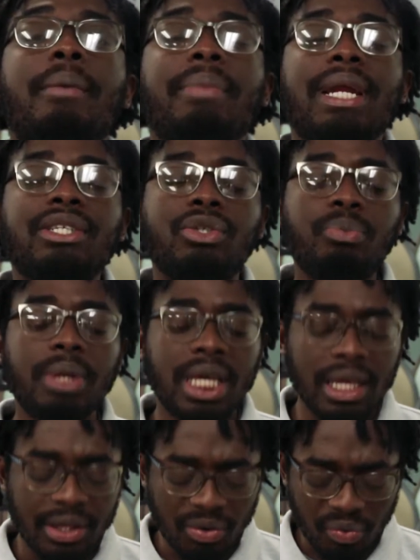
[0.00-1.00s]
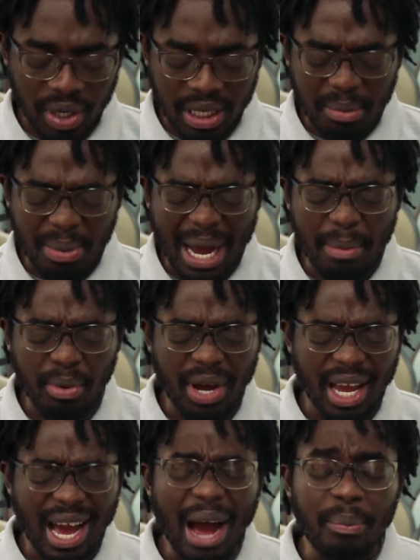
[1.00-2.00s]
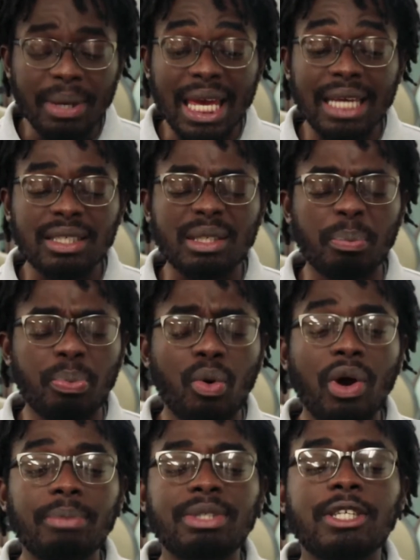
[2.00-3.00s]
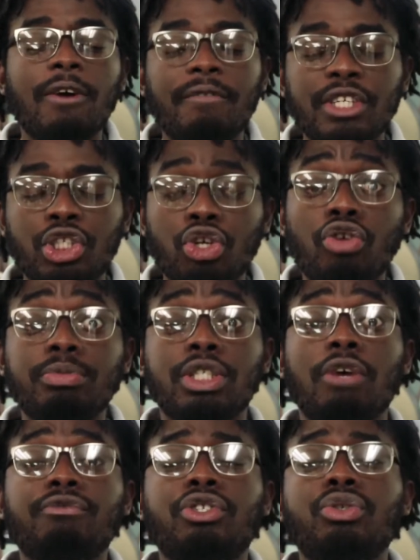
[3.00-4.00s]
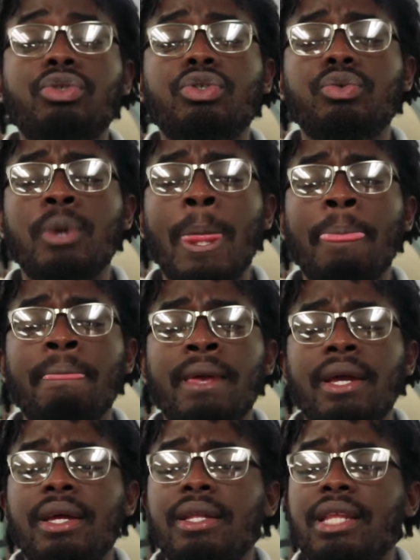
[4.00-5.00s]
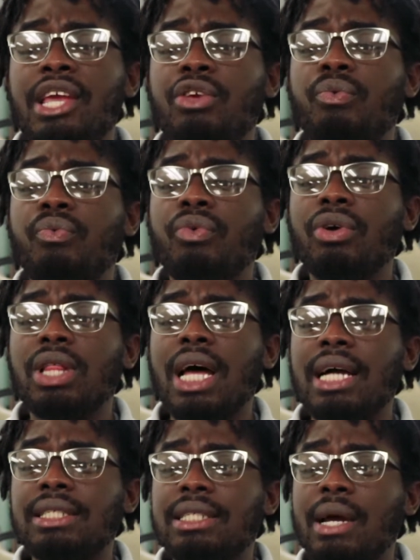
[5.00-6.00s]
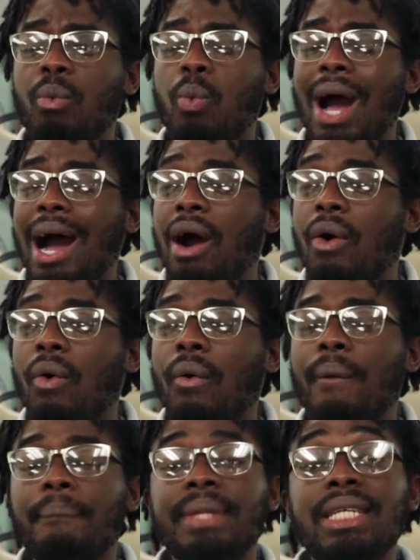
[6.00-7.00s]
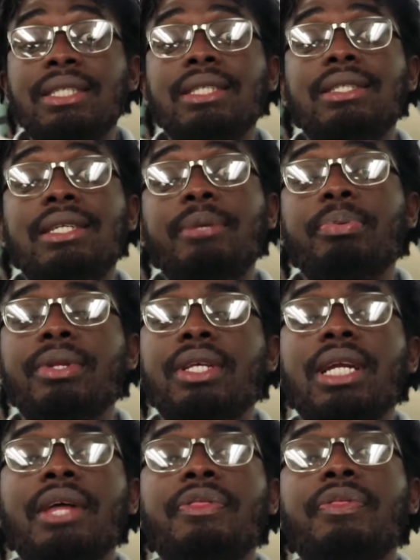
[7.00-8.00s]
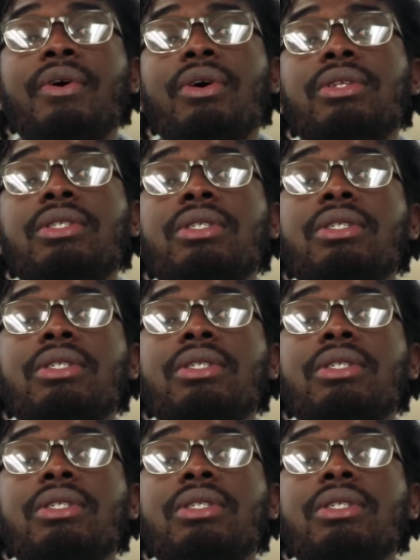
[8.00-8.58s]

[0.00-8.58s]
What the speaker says: But as you begin to read the Bible and God begins to pour himself and show himself to you, then you realize that, wow, this is deeper than I thought.